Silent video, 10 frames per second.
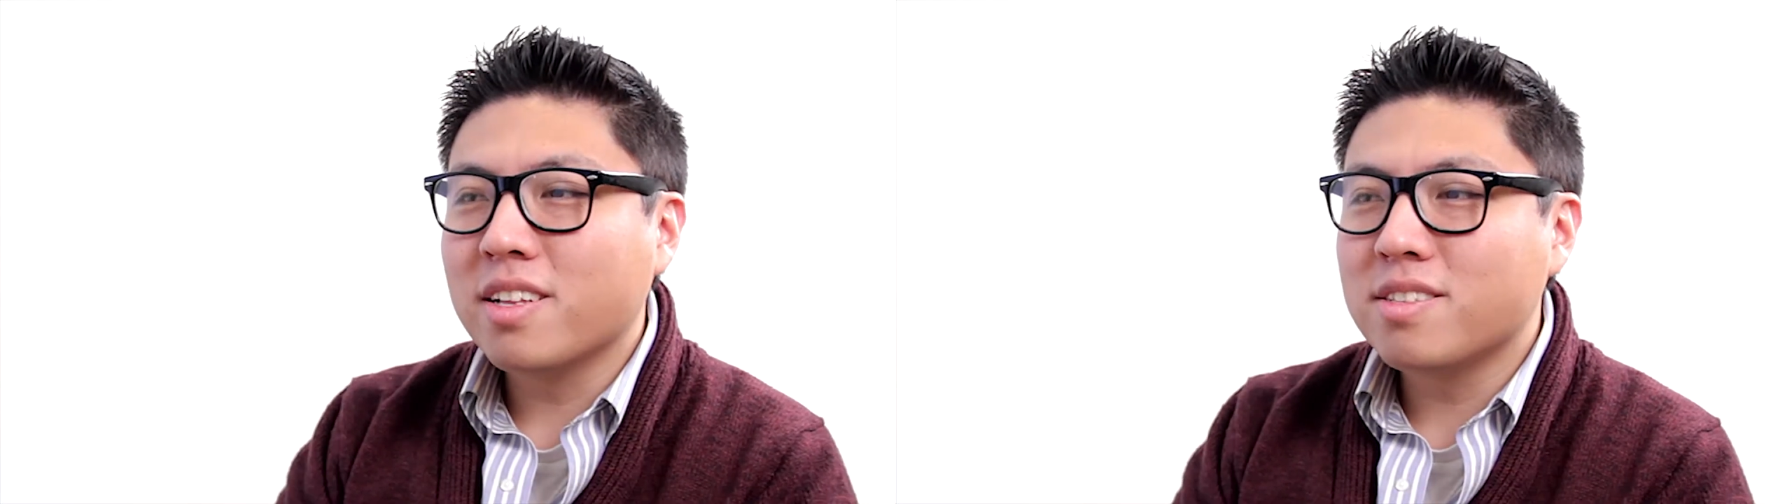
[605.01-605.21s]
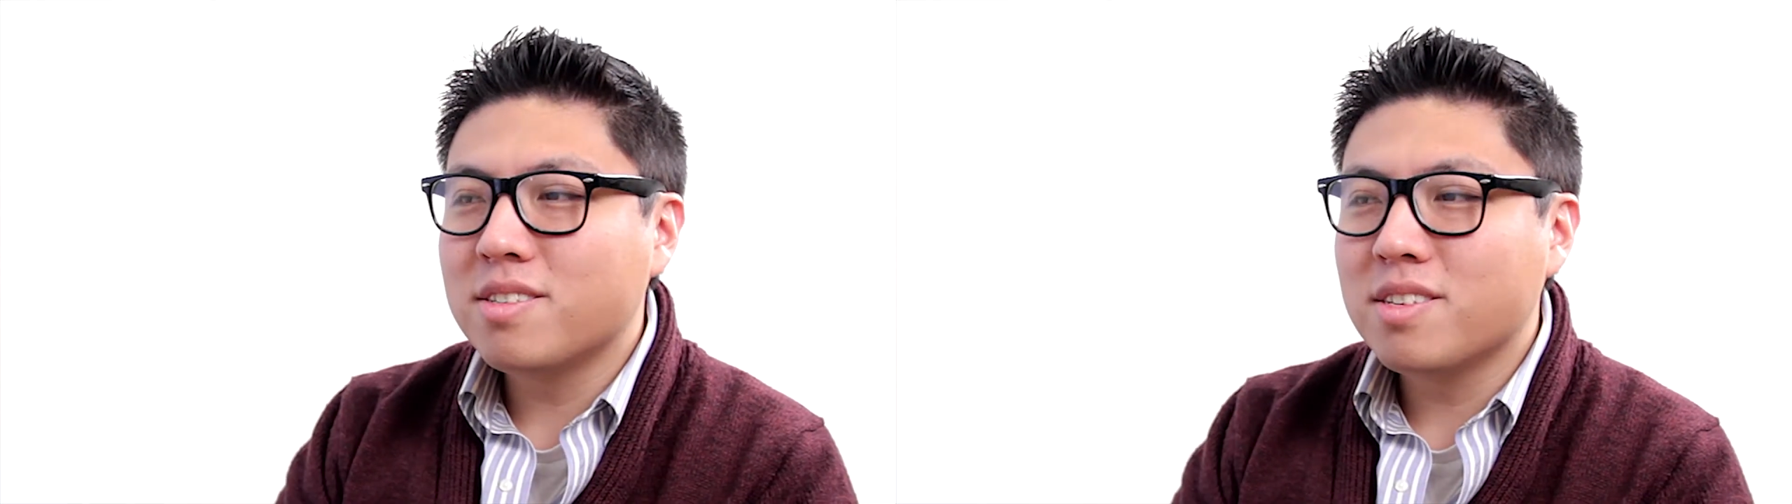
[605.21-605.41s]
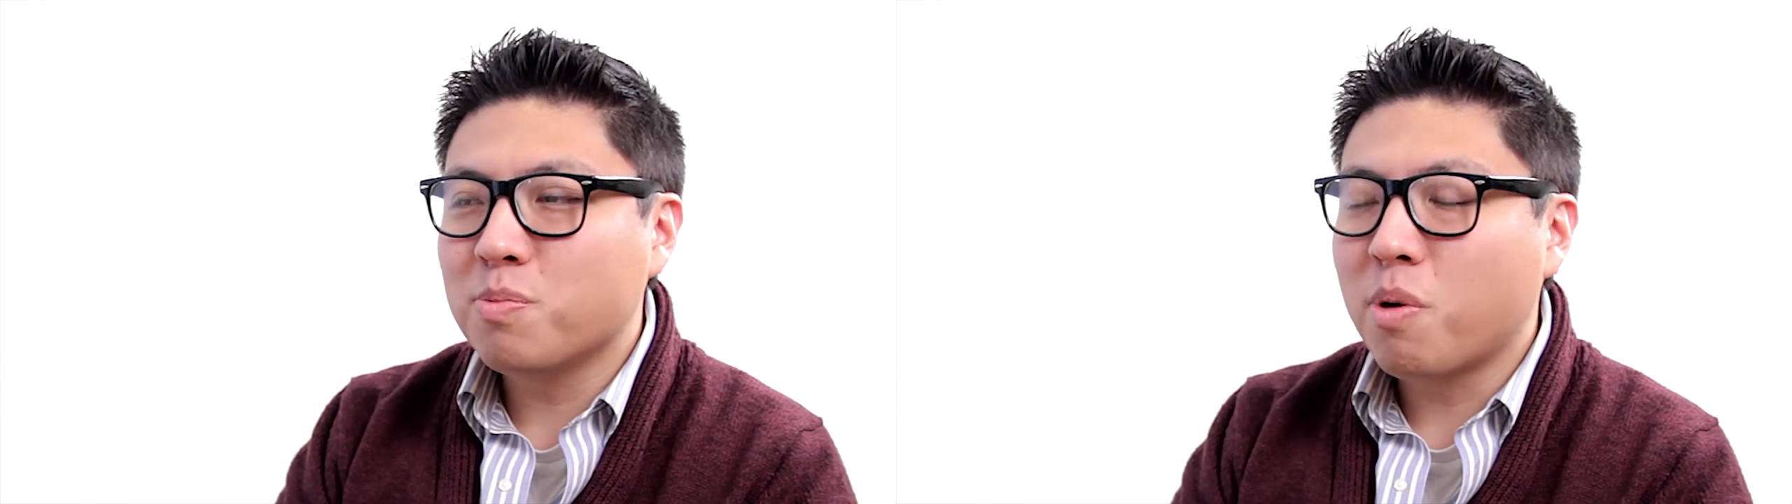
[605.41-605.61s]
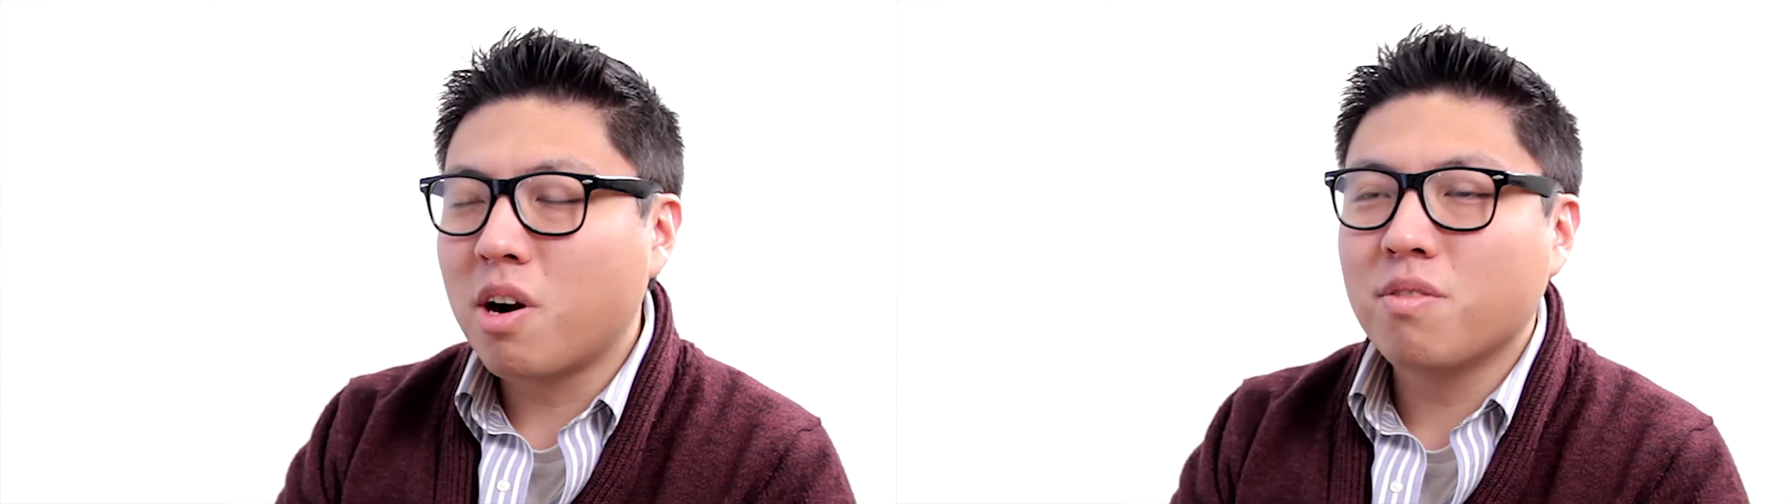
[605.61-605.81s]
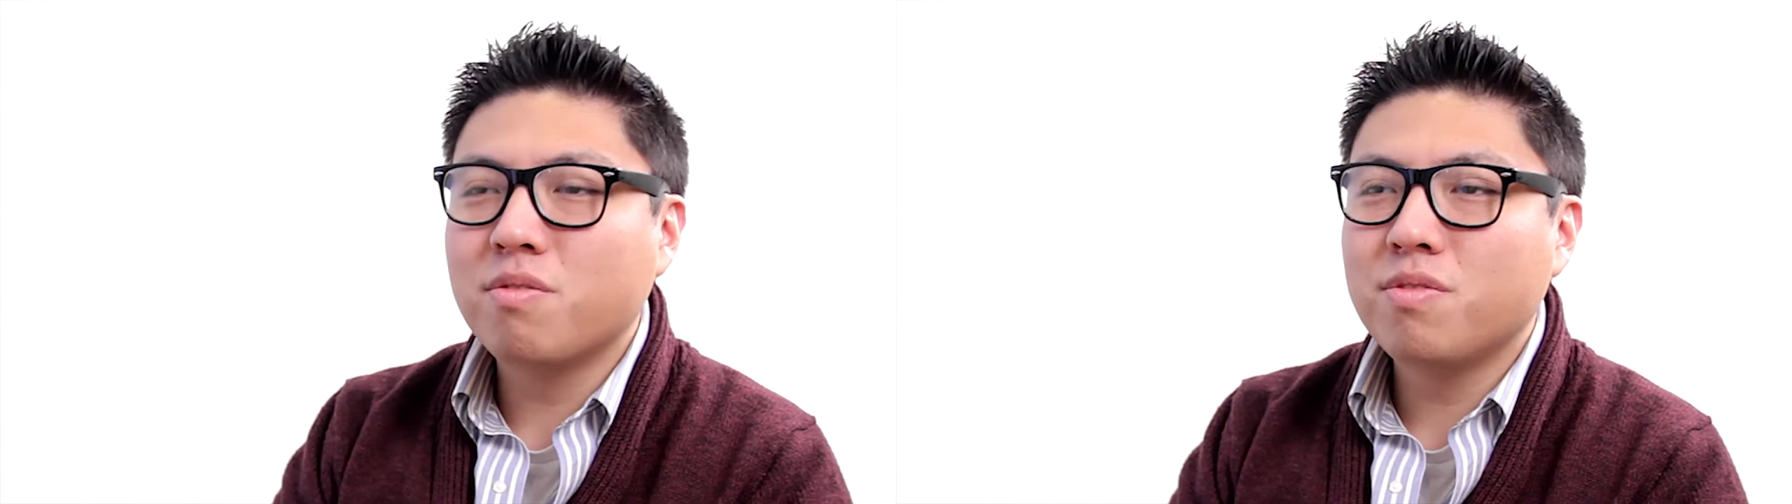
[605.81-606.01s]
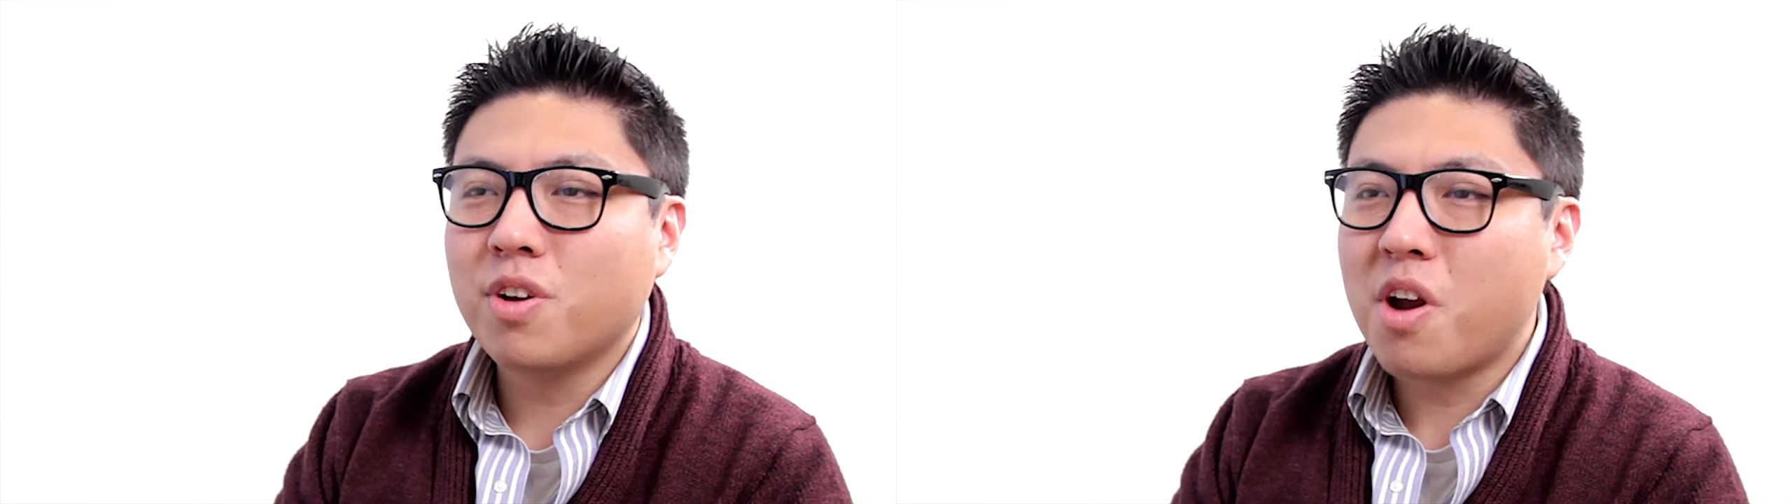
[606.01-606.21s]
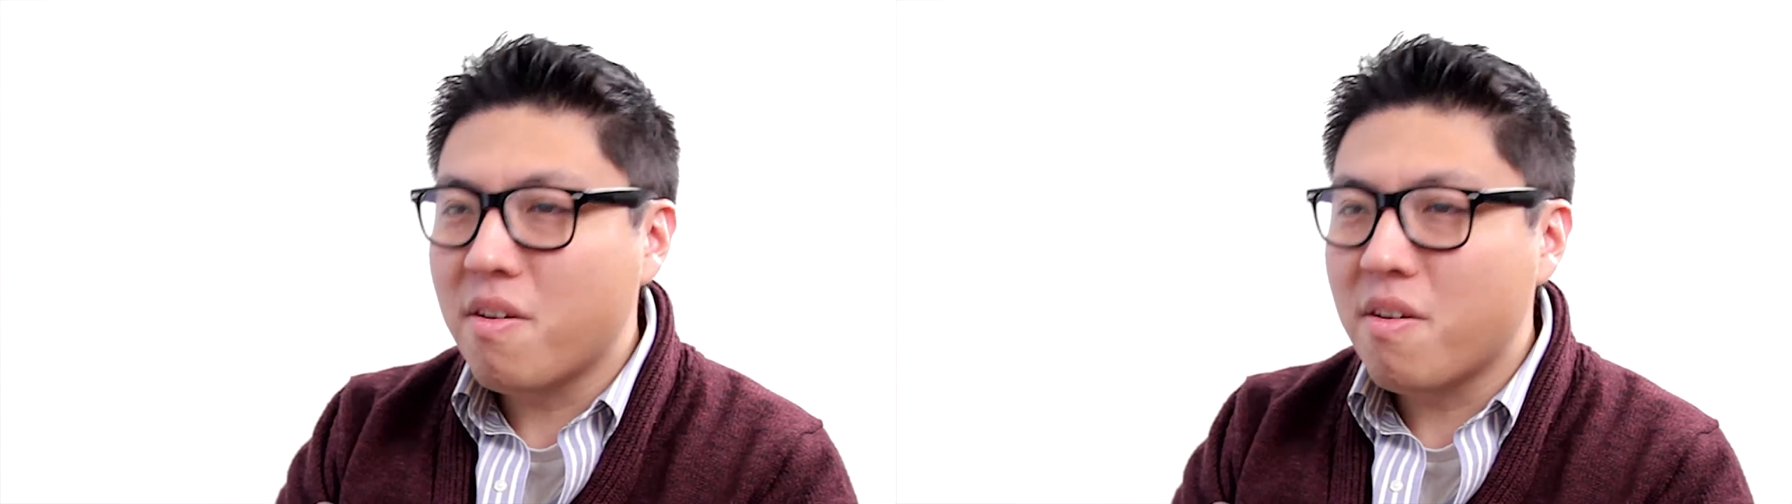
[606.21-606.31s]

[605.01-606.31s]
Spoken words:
It's part of your